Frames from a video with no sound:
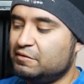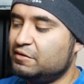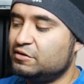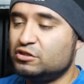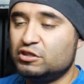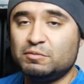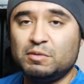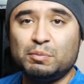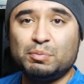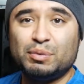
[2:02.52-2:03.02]

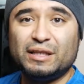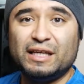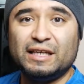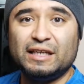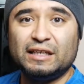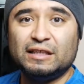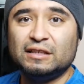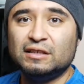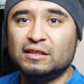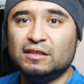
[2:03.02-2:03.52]
Should be
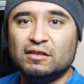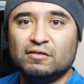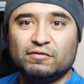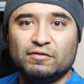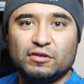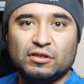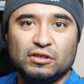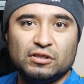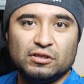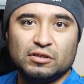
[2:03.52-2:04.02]
plenty
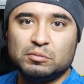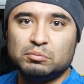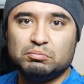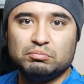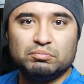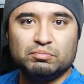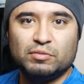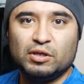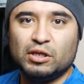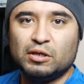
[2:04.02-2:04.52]
for,
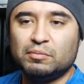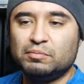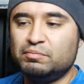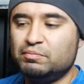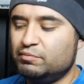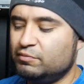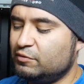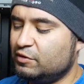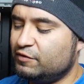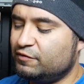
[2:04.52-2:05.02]
you know,
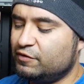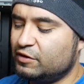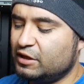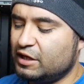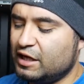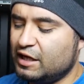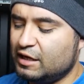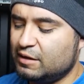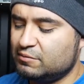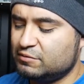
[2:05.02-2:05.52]
for
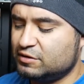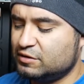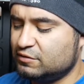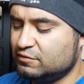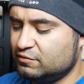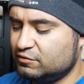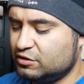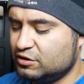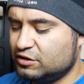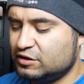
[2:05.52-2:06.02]
games
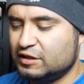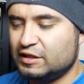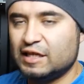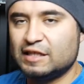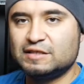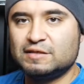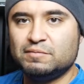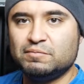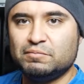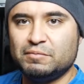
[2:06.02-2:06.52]
and just to
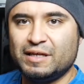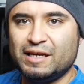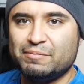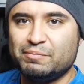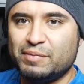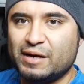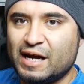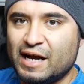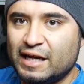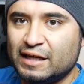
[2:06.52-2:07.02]
get, get
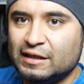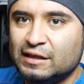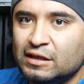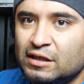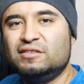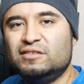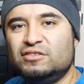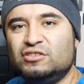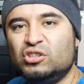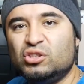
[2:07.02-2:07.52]
by.
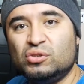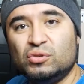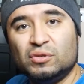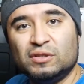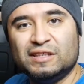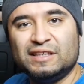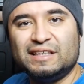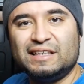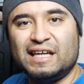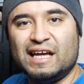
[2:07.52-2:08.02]
To
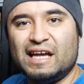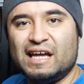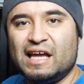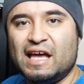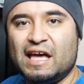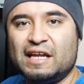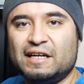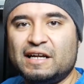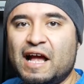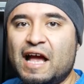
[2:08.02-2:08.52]
cool it, I
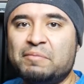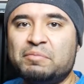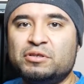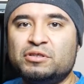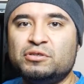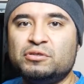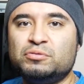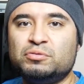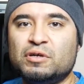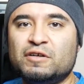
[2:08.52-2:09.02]
had a Hyper
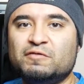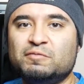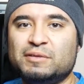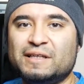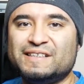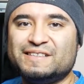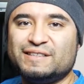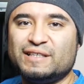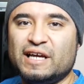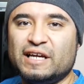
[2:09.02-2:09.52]
212
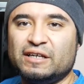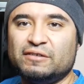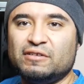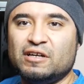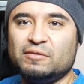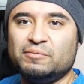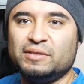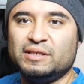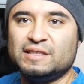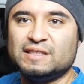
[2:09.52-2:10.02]
Plus lying
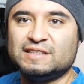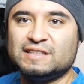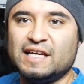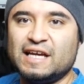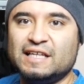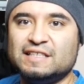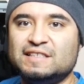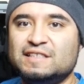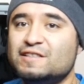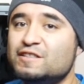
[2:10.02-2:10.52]
around because I
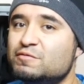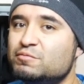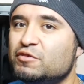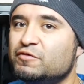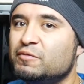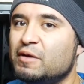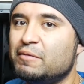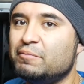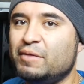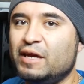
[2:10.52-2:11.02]
had since
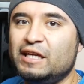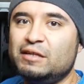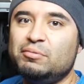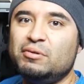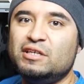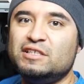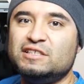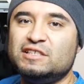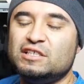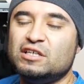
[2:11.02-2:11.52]
moved my main
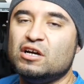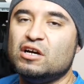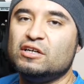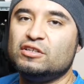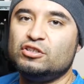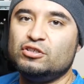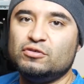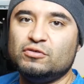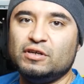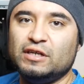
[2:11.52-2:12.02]
PC on
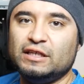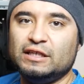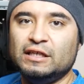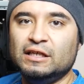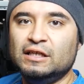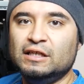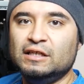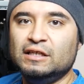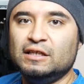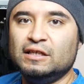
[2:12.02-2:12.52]
to
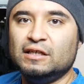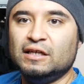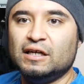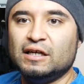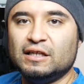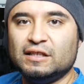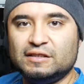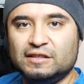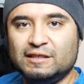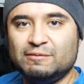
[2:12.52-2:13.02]
a
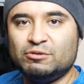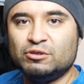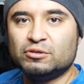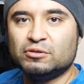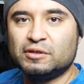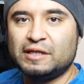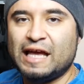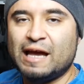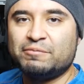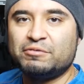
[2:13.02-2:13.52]
uh,
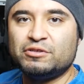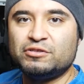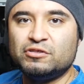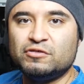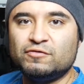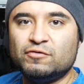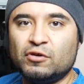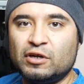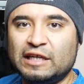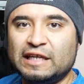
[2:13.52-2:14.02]
Deepcool Captain
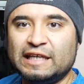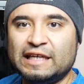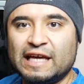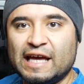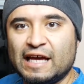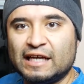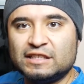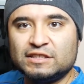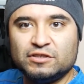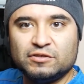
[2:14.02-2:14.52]

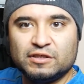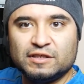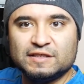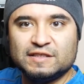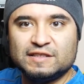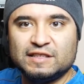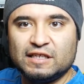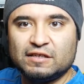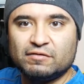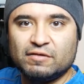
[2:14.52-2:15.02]
240EX. You can
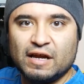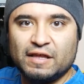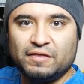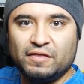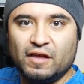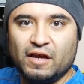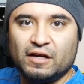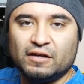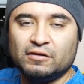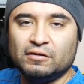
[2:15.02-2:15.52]
see it right
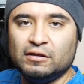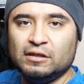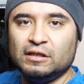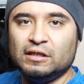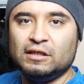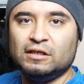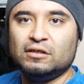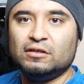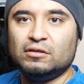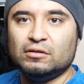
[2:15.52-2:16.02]
there
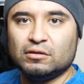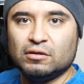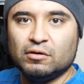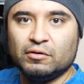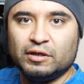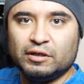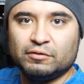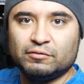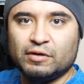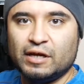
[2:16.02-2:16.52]

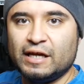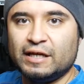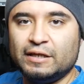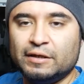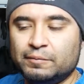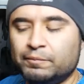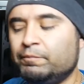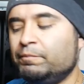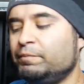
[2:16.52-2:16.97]
glowing red,